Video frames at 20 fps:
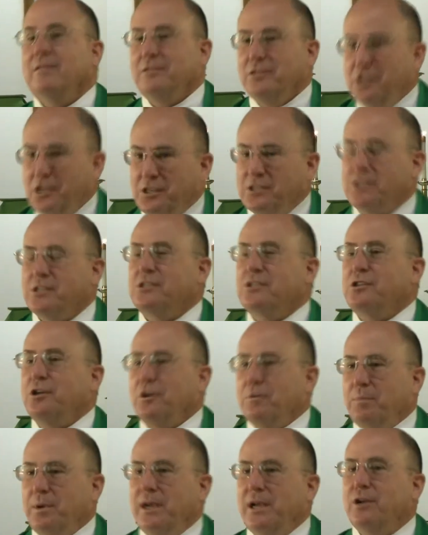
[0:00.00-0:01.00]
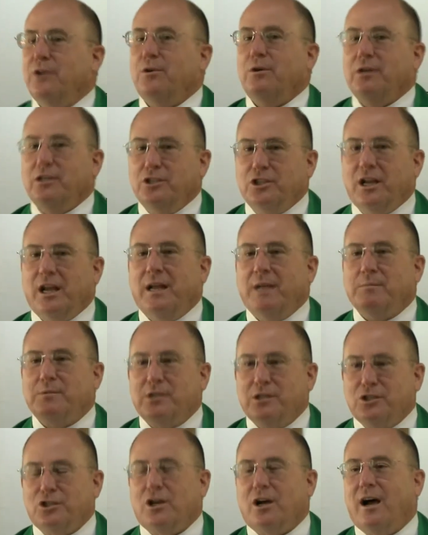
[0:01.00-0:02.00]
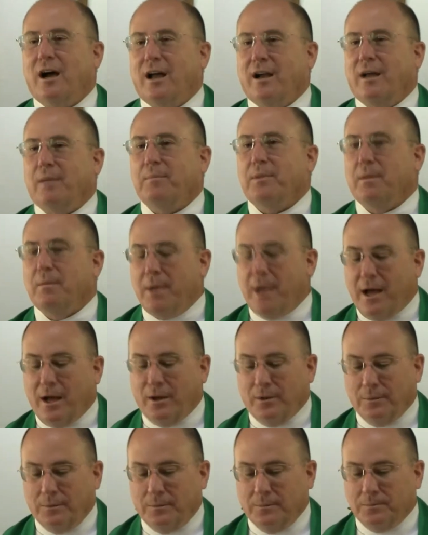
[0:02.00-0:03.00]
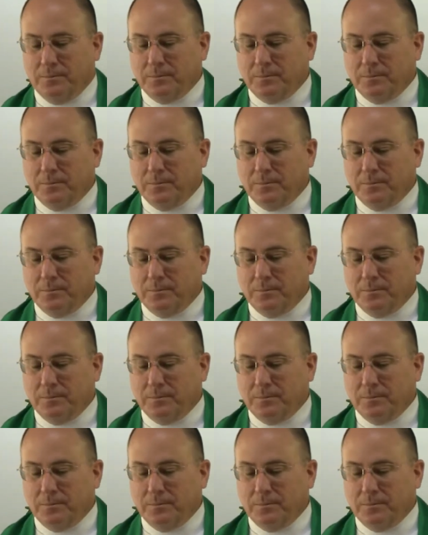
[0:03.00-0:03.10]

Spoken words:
Jesus took Peter and James and John up the mountain